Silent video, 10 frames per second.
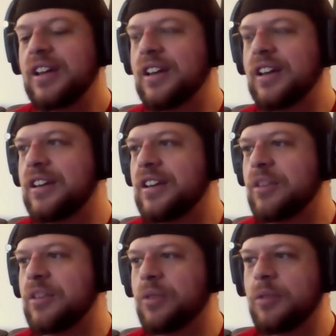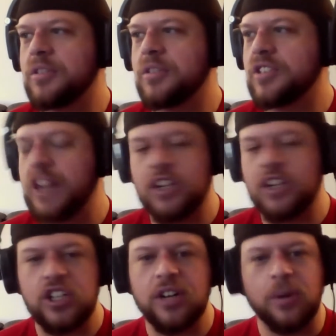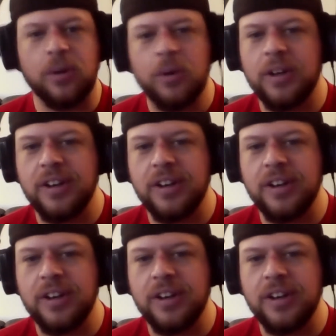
the world was a giant shithole,